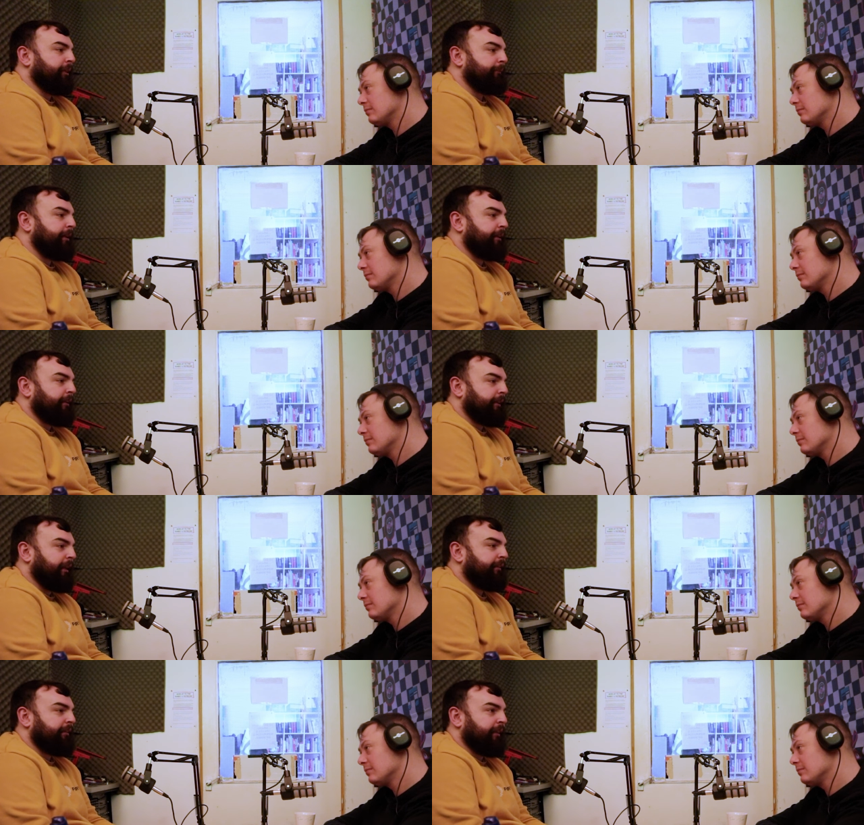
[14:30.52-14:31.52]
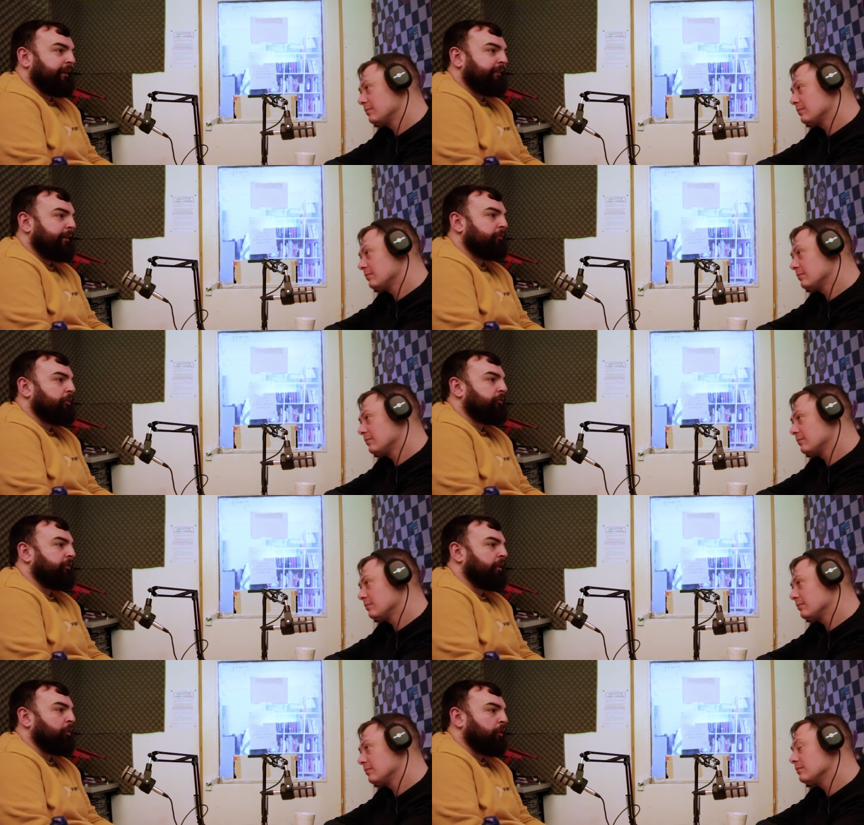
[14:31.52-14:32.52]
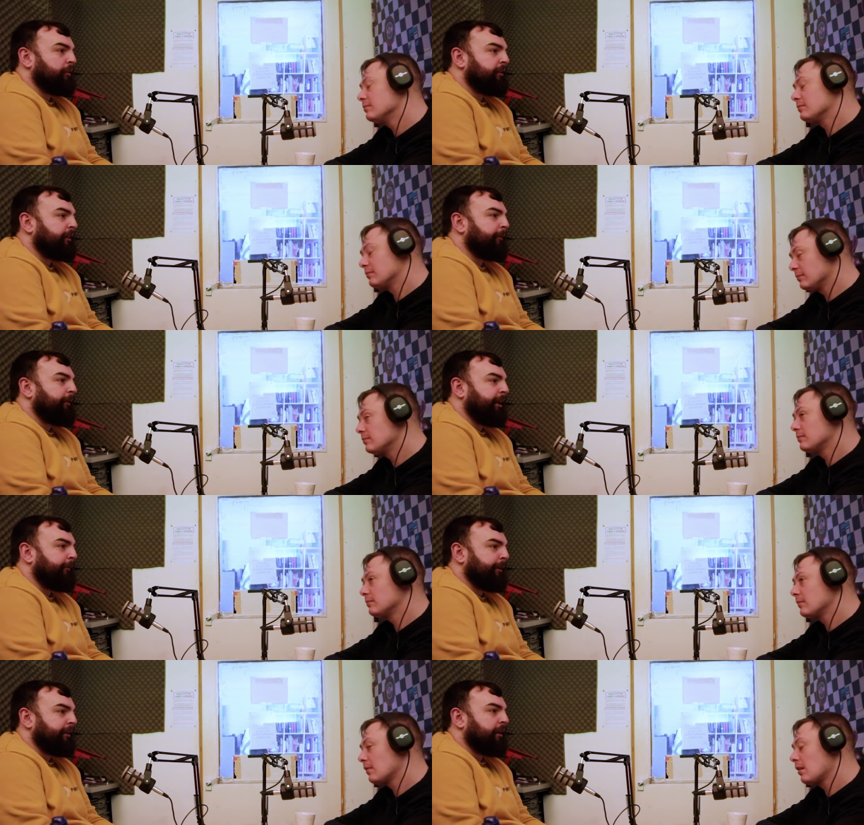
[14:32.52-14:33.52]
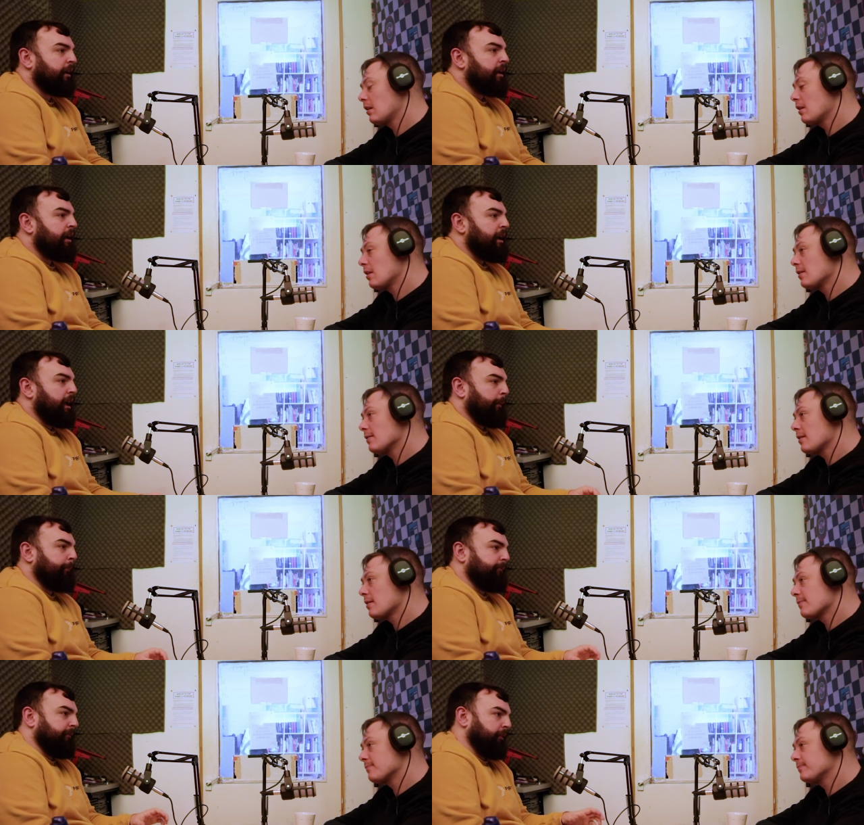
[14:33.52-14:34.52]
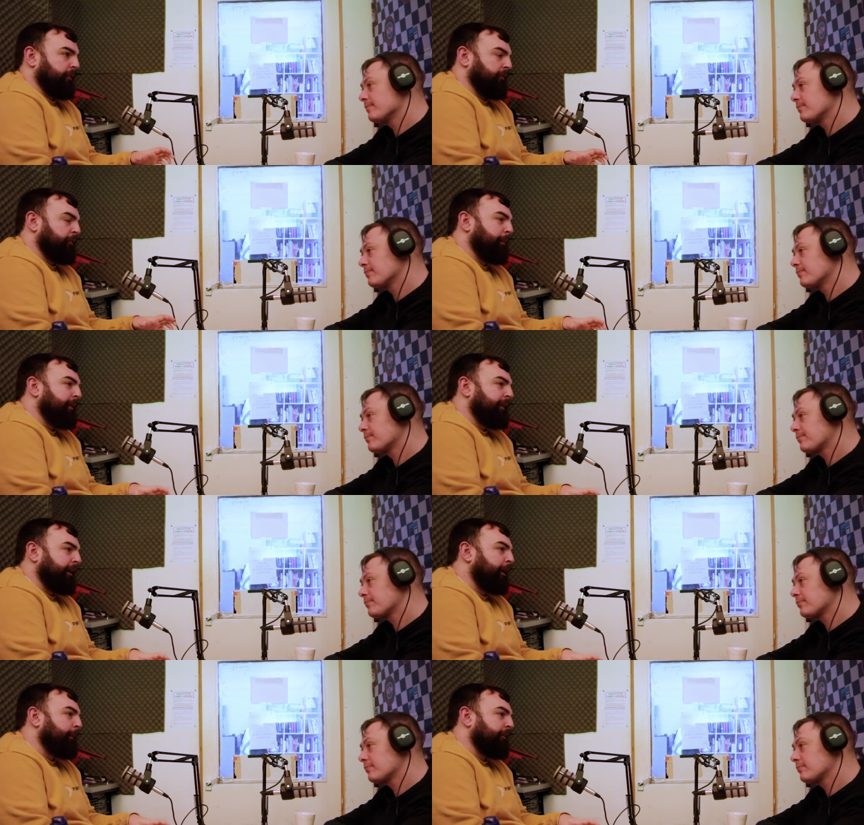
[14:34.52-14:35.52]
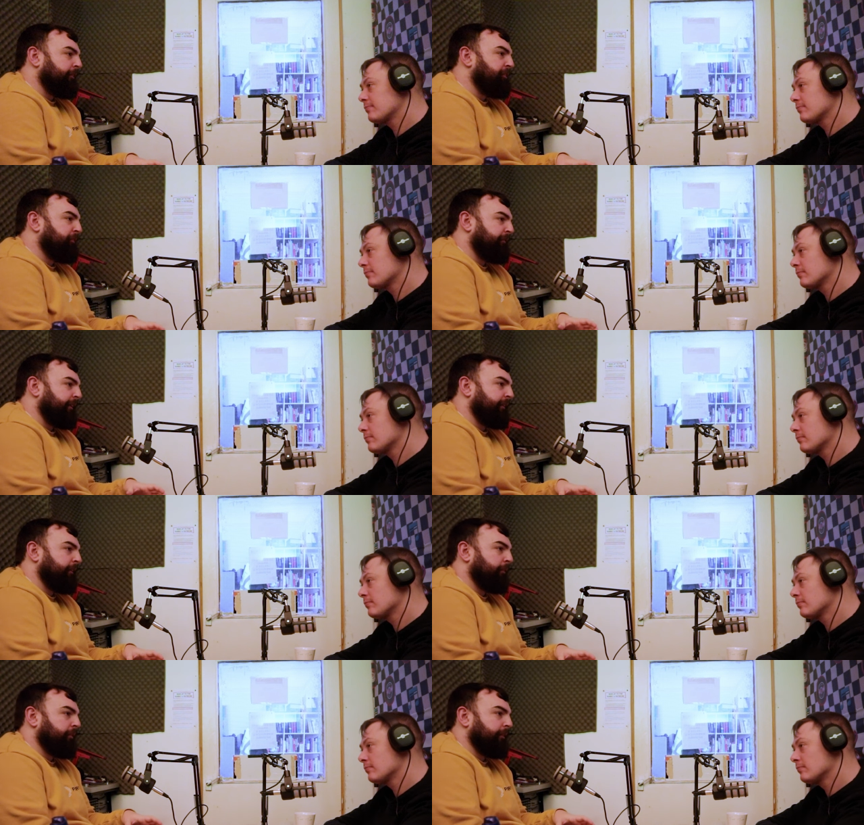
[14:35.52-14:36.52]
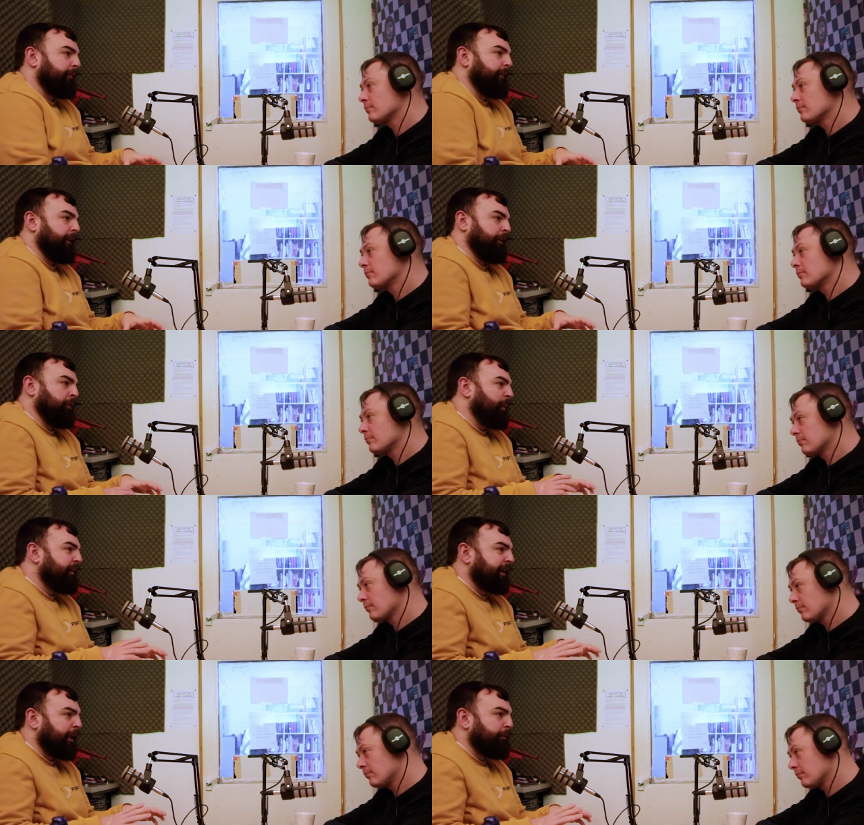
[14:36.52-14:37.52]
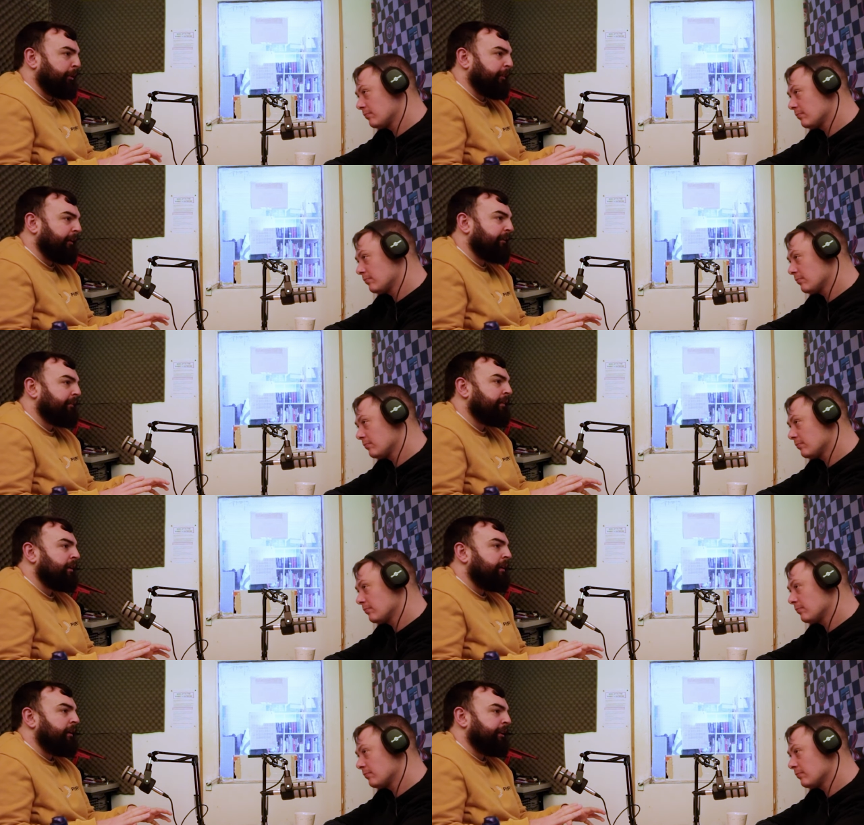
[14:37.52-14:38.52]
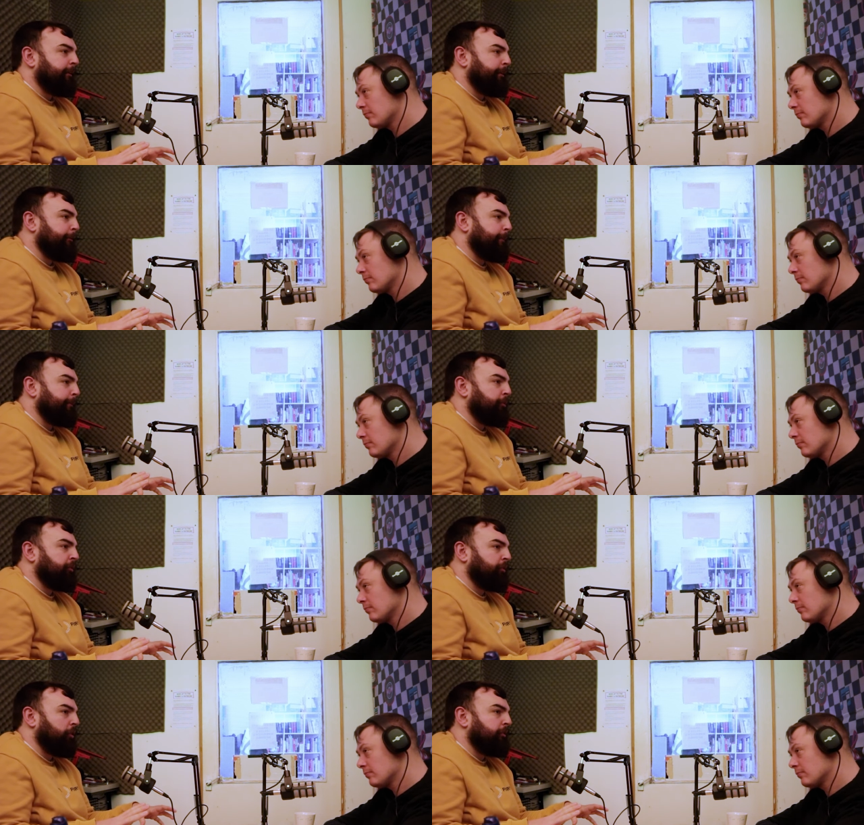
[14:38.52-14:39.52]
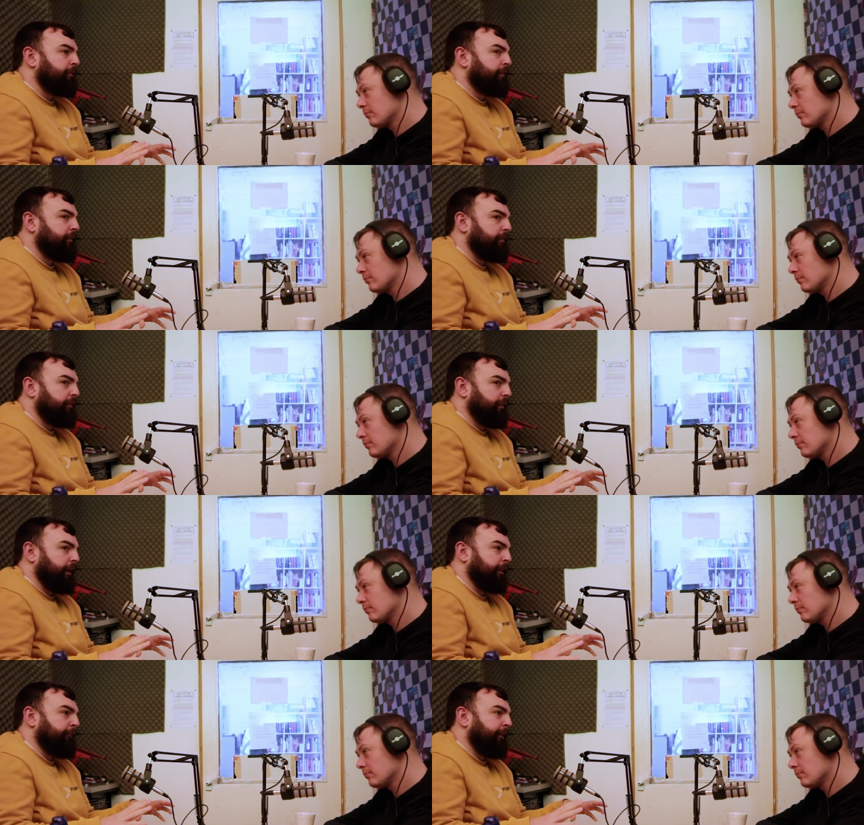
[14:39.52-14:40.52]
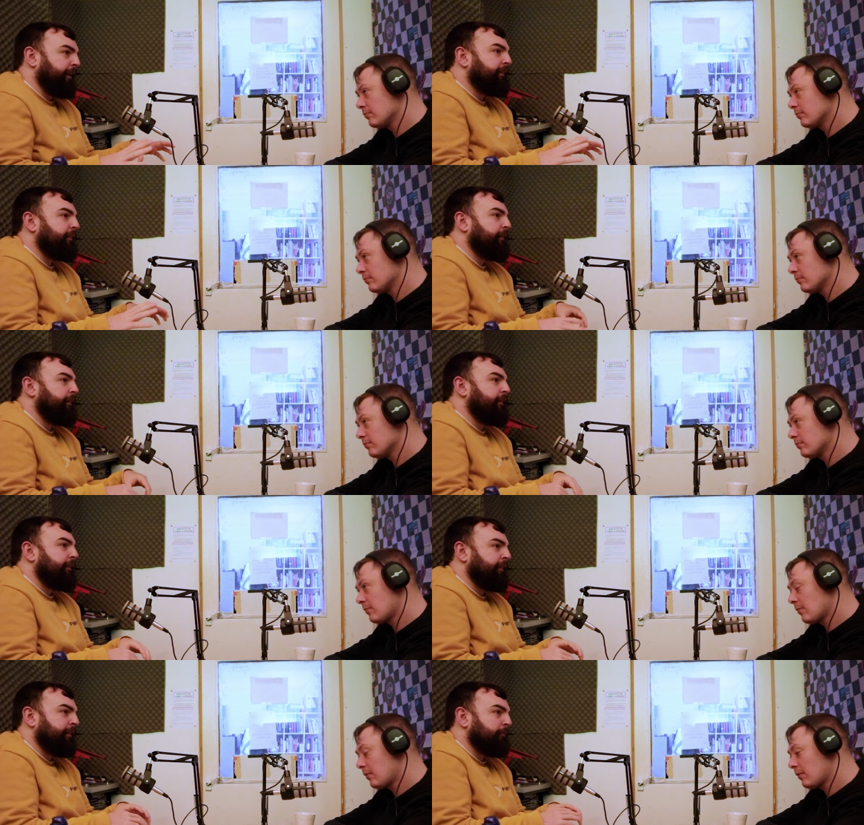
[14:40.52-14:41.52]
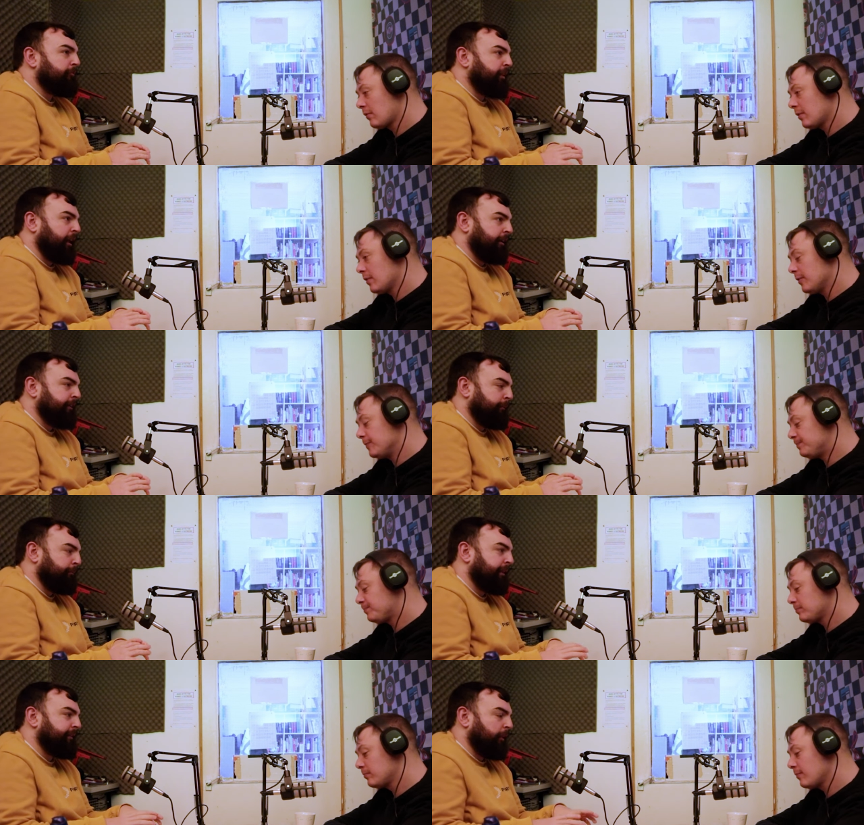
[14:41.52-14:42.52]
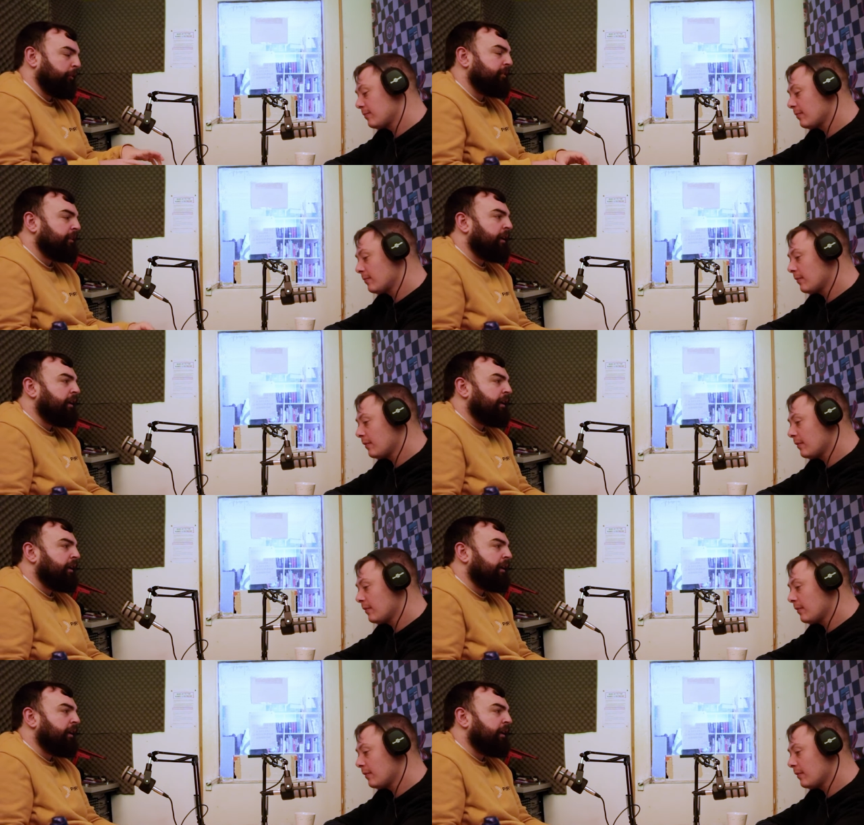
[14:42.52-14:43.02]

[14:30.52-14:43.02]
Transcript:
Speaker 1: like, man, this team looks really solid. And the time he came in, speaking to a couple of Rangers fans, he tweaked a couple of things to make them a bit more solid in defence, and they seemed really hard to break down,